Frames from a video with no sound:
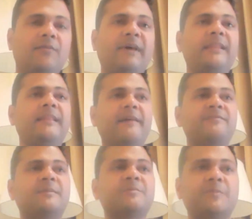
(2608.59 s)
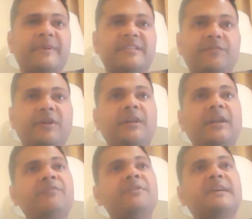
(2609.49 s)
when they have some specific
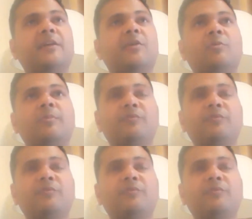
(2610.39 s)
need which cannot